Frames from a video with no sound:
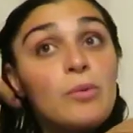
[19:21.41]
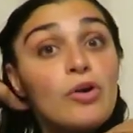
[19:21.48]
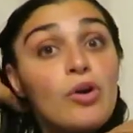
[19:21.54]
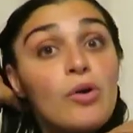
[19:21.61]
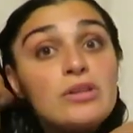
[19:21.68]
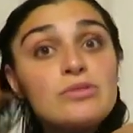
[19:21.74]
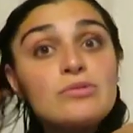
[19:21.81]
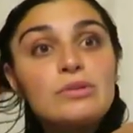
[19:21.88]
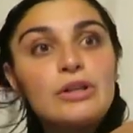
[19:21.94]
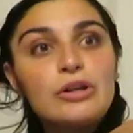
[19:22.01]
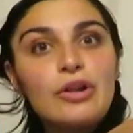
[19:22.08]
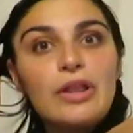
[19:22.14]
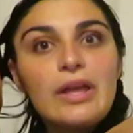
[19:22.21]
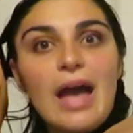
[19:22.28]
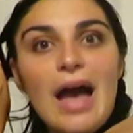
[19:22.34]
We are going to
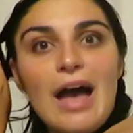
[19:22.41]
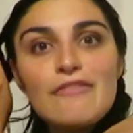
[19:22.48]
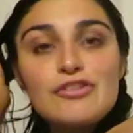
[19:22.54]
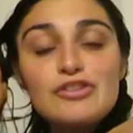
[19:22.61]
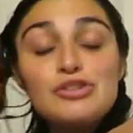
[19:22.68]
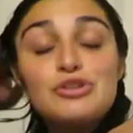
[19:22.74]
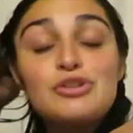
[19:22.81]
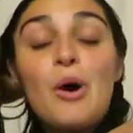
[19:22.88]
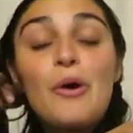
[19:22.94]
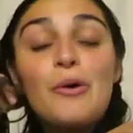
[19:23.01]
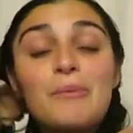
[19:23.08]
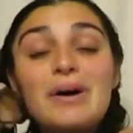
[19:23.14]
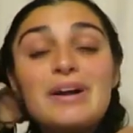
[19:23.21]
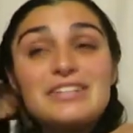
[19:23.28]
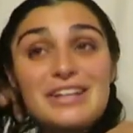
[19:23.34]
literally have
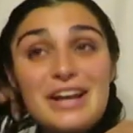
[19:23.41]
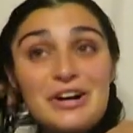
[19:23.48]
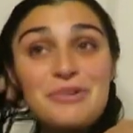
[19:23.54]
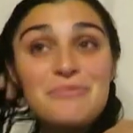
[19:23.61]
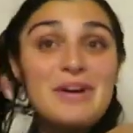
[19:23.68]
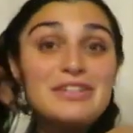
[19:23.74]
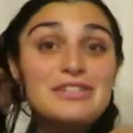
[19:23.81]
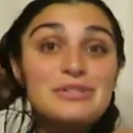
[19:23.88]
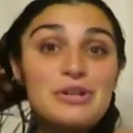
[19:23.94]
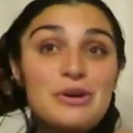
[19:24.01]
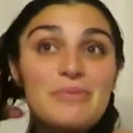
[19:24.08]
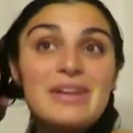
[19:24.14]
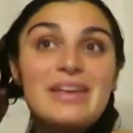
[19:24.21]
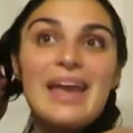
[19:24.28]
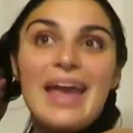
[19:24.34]
so much help and
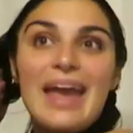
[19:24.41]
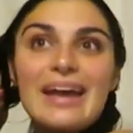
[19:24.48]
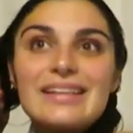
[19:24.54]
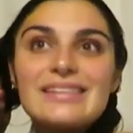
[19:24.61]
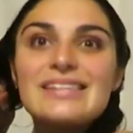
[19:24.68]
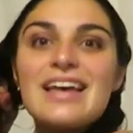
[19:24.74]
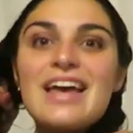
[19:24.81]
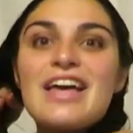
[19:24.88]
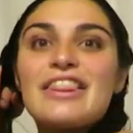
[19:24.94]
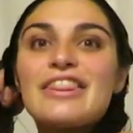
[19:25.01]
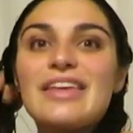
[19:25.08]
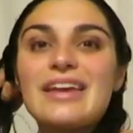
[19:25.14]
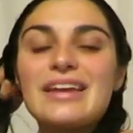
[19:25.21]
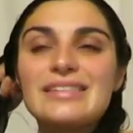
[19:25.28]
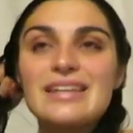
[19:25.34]
so many hands
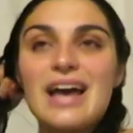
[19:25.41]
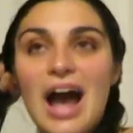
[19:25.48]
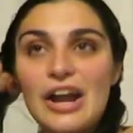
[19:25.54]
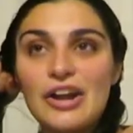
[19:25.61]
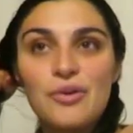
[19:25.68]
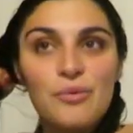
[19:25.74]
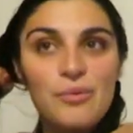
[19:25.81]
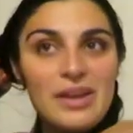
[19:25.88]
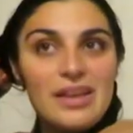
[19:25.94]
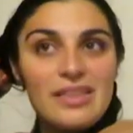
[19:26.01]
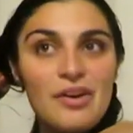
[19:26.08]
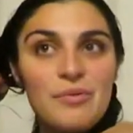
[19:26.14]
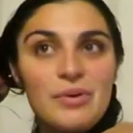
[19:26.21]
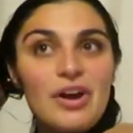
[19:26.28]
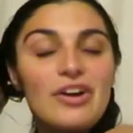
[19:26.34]
the entire
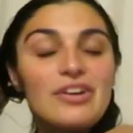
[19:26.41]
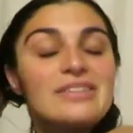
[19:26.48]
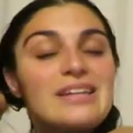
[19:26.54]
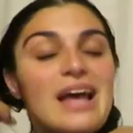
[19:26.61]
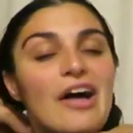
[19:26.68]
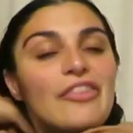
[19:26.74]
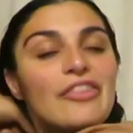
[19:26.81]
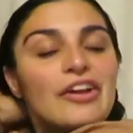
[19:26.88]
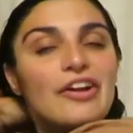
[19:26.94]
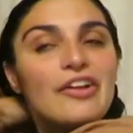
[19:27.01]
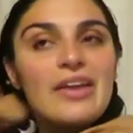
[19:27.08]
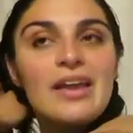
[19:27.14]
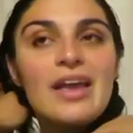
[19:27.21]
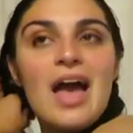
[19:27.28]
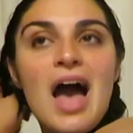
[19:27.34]
week that we are down
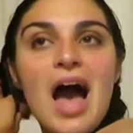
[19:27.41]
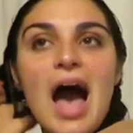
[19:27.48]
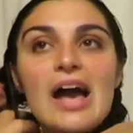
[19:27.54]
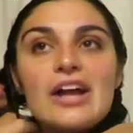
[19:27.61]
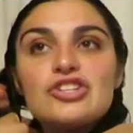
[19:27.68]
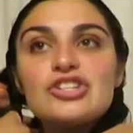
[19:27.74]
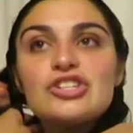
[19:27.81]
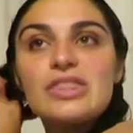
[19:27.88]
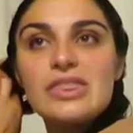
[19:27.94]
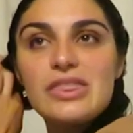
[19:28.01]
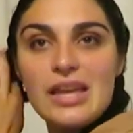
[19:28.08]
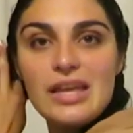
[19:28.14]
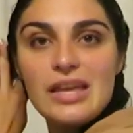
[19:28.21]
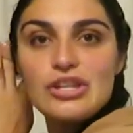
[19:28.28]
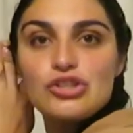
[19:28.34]
there. Like, I just
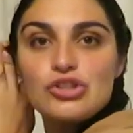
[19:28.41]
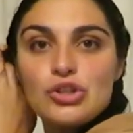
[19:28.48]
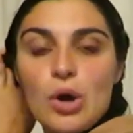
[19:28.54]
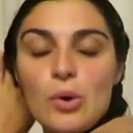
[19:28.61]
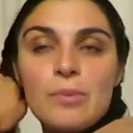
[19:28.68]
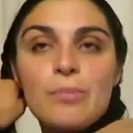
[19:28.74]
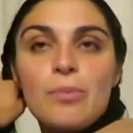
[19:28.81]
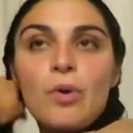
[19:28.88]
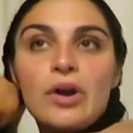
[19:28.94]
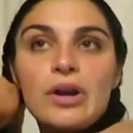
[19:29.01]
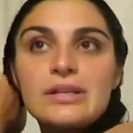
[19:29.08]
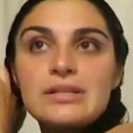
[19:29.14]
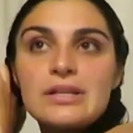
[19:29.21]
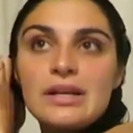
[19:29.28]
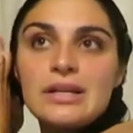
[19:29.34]
think it is so
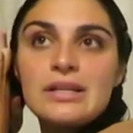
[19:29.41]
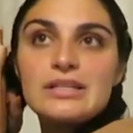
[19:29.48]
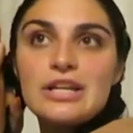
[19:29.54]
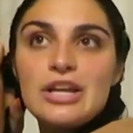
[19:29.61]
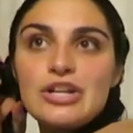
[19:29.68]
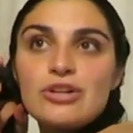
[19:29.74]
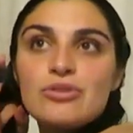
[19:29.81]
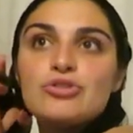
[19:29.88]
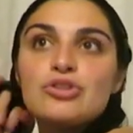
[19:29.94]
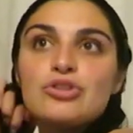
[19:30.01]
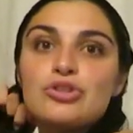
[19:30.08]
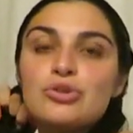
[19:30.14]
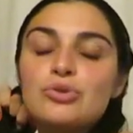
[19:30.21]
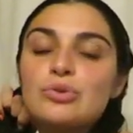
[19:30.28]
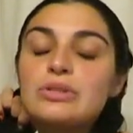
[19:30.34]
important to continue
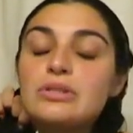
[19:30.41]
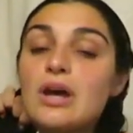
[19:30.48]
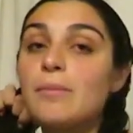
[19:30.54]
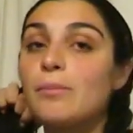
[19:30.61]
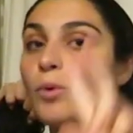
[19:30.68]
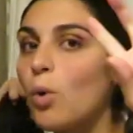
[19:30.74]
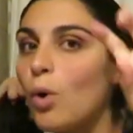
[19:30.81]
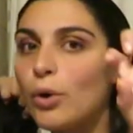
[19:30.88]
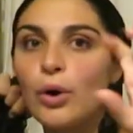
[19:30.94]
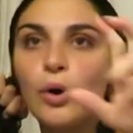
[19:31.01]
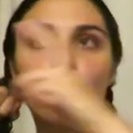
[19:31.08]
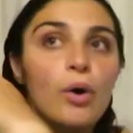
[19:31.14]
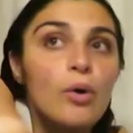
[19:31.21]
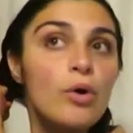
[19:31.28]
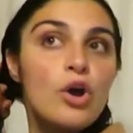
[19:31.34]
to do some quote
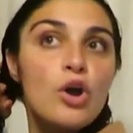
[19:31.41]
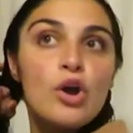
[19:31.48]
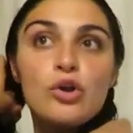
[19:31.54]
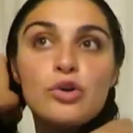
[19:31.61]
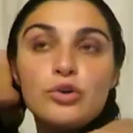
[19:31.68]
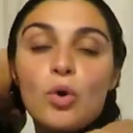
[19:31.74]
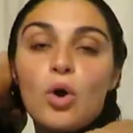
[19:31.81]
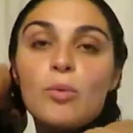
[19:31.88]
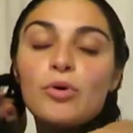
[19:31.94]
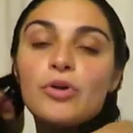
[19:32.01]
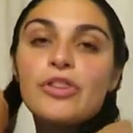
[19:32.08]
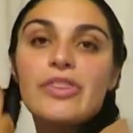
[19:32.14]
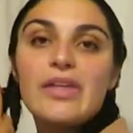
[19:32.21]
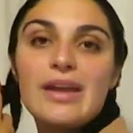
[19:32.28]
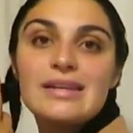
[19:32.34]
unquote
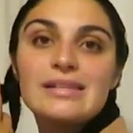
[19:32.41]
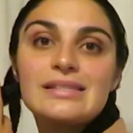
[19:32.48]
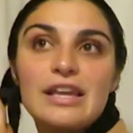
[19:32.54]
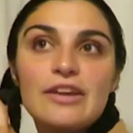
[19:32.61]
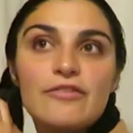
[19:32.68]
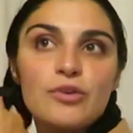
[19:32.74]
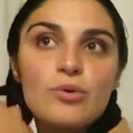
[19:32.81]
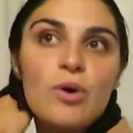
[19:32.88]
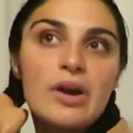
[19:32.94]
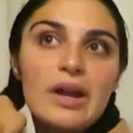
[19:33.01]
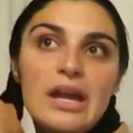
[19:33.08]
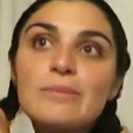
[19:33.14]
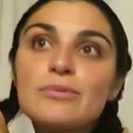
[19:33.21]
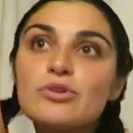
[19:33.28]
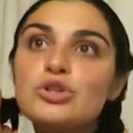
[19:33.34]
normal things if you are
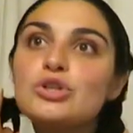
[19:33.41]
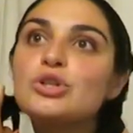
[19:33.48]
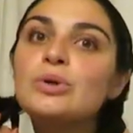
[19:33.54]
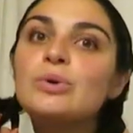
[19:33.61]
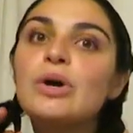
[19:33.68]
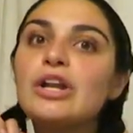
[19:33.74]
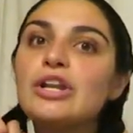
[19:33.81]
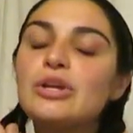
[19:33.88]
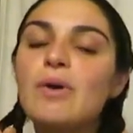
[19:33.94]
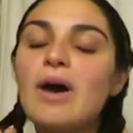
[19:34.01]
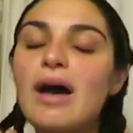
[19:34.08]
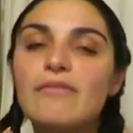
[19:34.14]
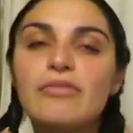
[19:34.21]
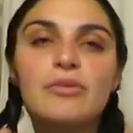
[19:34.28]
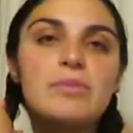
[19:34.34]
able to and you
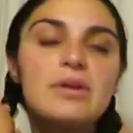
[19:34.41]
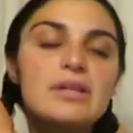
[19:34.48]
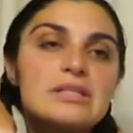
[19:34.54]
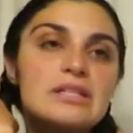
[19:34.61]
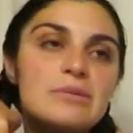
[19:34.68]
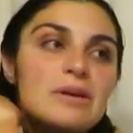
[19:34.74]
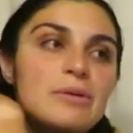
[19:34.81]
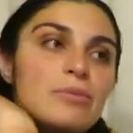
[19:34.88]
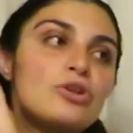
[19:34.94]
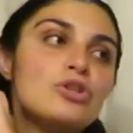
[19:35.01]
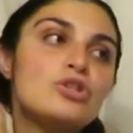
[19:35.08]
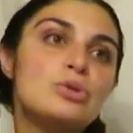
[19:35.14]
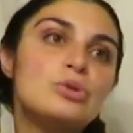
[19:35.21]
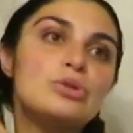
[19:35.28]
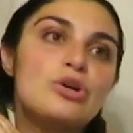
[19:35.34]
have the means to be able
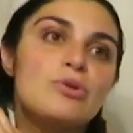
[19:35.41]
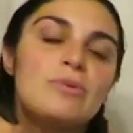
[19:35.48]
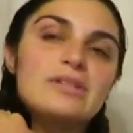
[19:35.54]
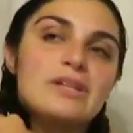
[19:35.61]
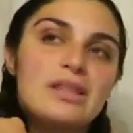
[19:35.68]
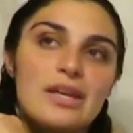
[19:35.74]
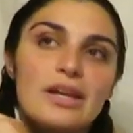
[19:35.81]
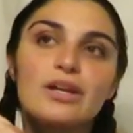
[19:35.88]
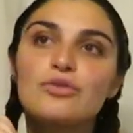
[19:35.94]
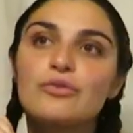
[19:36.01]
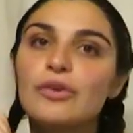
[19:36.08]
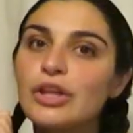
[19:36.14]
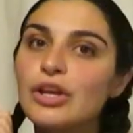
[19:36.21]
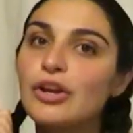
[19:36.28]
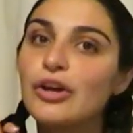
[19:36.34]
to do so, because I think
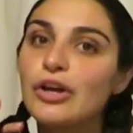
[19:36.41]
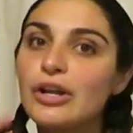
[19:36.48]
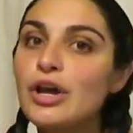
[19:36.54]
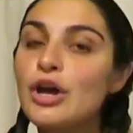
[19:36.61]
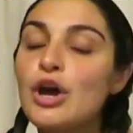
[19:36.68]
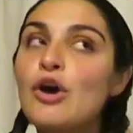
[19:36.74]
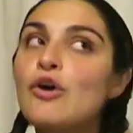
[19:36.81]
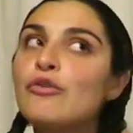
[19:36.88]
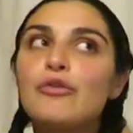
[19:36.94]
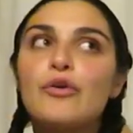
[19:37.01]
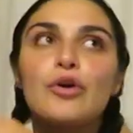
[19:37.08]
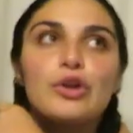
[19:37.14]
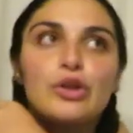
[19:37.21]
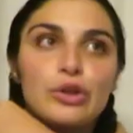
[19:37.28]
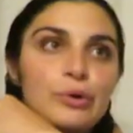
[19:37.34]
it's really good
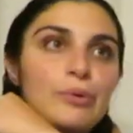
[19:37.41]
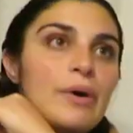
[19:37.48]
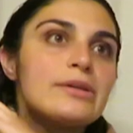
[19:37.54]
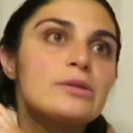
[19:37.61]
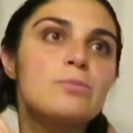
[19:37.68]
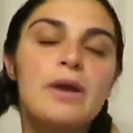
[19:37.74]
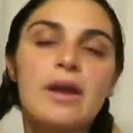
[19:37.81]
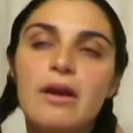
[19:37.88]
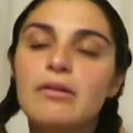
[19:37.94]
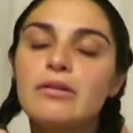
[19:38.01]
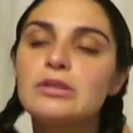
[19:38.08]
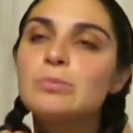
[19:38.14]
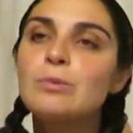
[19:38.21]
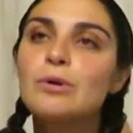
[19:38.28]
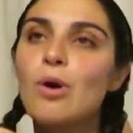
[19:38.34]
for you as
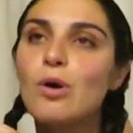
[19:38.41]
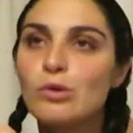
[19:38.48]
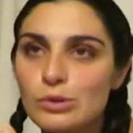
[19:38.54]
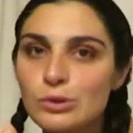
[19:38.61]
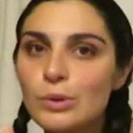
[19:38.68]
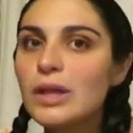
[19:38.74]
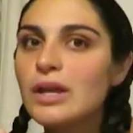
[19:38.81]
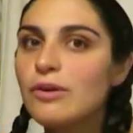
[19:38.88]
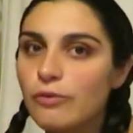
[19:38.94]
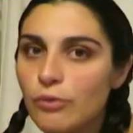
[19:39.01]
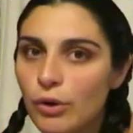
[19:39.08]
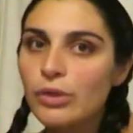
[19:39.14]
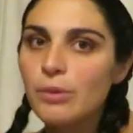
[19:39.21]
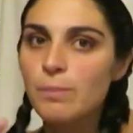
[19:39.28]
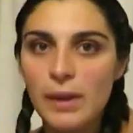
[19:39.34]
parents, but also like
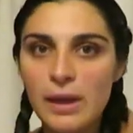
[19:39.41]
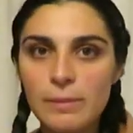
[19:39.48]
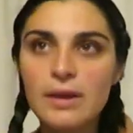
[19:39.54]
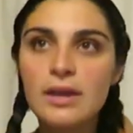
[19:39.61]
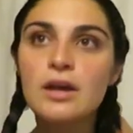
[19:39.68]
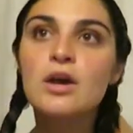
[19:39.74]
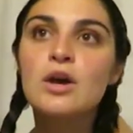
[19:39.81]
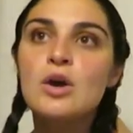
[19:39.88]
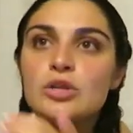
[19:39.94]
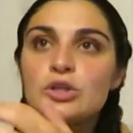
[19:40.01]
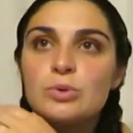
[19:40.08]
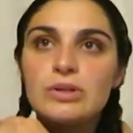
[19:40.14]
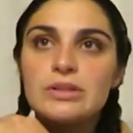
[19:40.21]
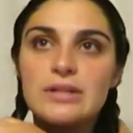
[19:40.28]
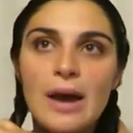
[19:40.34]
for the baby
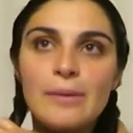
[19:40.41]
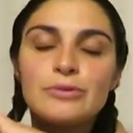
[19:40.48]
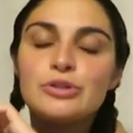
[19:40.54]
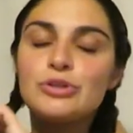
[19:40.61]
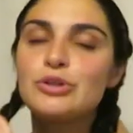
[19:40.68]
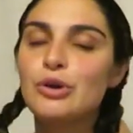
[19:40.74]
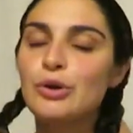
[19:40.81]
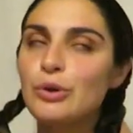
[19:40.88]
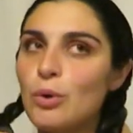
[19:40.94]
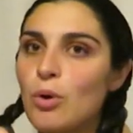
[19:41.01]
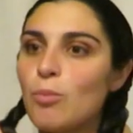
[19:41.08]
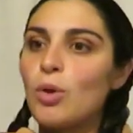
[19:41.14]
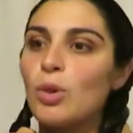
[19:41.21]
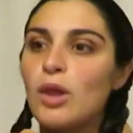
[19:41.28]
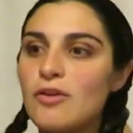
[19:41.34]
to adapt to your
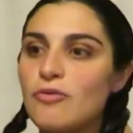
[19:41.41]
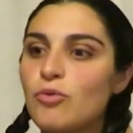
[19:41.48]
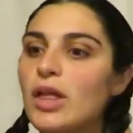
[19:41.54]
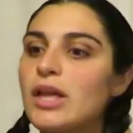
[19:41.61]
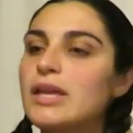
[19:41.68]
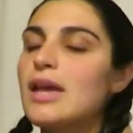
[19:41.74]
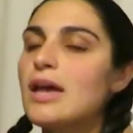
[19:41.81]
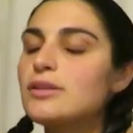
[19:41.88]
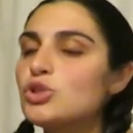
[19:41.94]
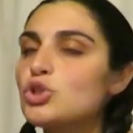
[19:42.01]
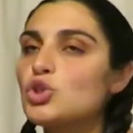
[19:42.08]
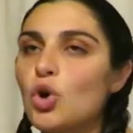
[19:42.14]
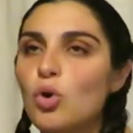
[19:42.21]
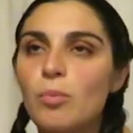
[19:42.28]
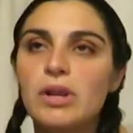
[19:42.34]
normal life. Well, like,
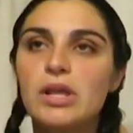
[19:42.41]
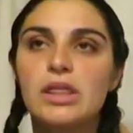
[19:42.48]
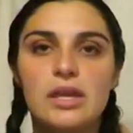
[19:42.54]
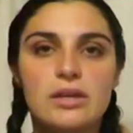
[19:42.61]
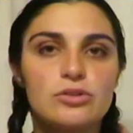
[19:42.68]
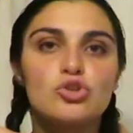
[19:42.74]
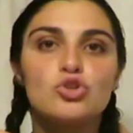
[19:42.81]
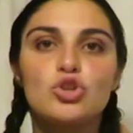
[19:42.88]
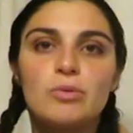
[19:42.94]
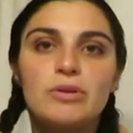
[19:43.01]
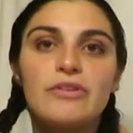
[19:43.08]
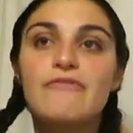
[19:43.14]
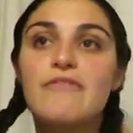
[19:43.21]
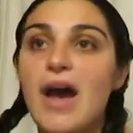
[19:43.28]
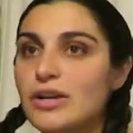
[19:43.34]
yes, so many things and so
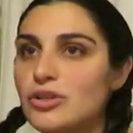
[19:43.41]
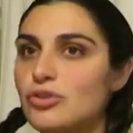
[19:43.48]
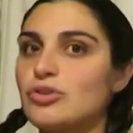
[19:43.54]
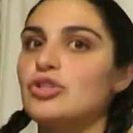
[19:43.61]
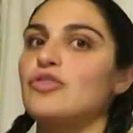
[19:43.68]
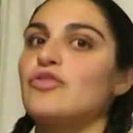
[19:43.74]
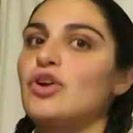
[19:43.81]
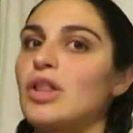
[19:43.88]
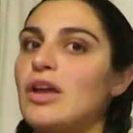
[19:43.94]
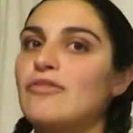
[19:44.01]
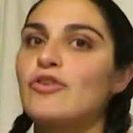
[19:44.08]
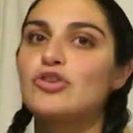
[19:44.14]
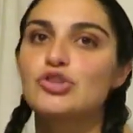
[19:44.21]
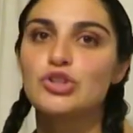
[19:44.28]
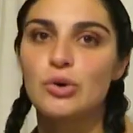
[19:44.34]
many factors years of your
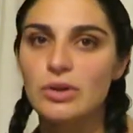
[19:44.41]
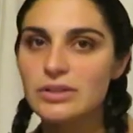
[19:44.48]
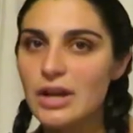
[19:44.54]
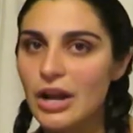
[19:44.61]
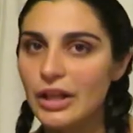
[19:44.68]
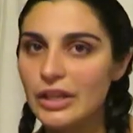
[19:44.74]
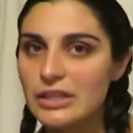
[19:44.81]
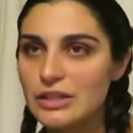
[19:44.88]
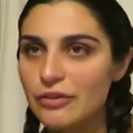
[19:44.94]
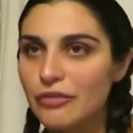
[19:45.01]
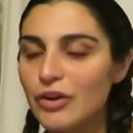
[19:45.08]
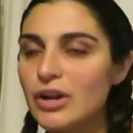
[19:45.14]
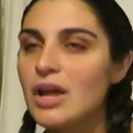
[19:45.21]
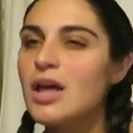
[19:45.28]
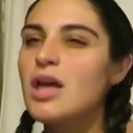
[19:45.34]
life are so entirely
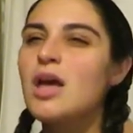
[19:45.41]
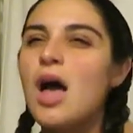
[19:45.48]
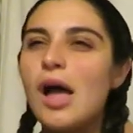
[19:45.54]
different.